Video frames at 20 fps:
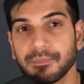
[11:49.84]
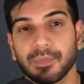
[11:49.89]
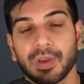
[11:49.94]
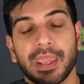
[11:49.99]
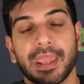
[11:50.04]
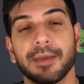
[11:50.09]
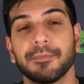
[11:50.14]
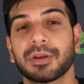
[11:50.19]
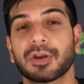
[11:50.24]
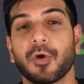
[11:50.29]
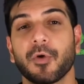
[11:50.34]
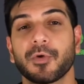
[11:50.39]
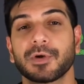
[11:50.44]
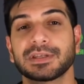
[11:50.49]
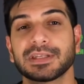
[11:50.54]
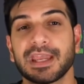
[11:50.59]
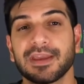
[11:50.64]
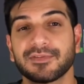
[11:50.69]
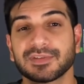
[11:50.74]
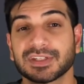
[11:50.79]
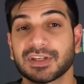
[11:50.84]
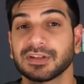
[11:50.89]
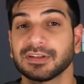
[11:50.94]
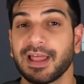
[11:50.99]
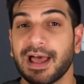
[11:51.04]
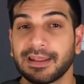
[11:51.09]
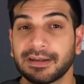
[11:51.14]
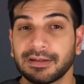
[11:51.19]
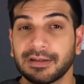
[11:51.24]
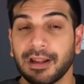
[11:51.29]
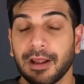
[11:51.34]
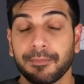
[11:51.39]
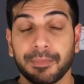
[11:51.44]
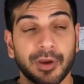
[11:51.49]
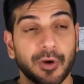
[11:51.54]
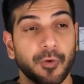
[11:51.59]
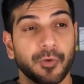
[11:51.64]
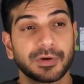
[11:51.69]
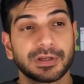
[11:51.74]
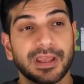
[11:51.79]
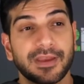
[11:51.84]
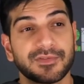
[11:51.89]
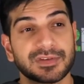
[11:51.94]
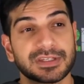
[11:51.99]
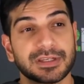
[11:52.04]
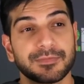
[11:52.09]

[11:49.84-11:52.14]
him and Corey Davis could light it up, and Corey Davis